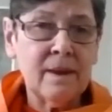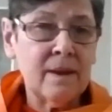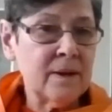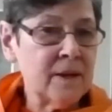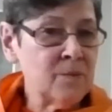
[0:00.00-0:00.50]

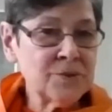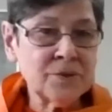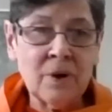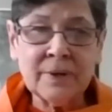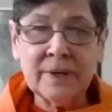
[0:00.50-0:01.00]
And he was
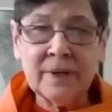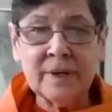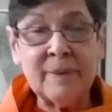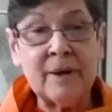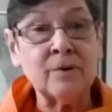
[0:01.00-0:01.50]
talking
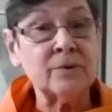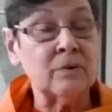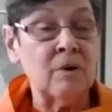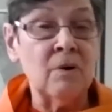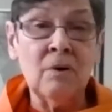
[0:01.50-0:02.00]
about
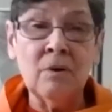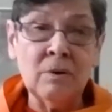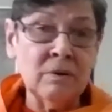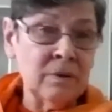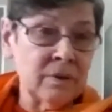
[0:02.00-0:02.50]

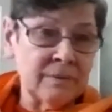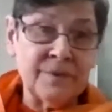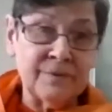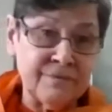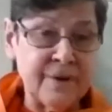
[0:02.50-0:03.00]
all of
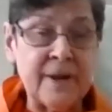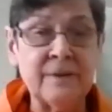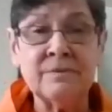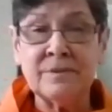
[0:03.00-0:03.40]
the friends,